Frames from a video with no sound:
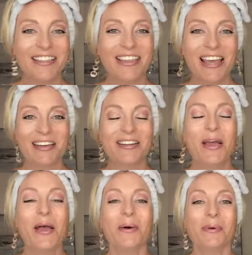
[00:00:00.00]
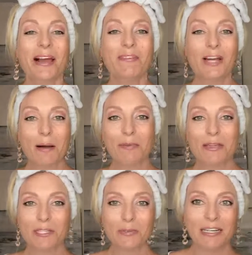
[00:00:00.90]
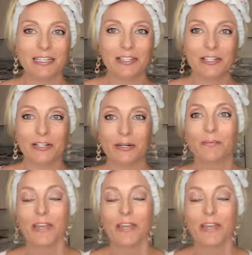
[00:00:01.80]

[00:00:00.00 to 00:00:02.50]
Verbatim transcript: and then we have a couple things we need to do.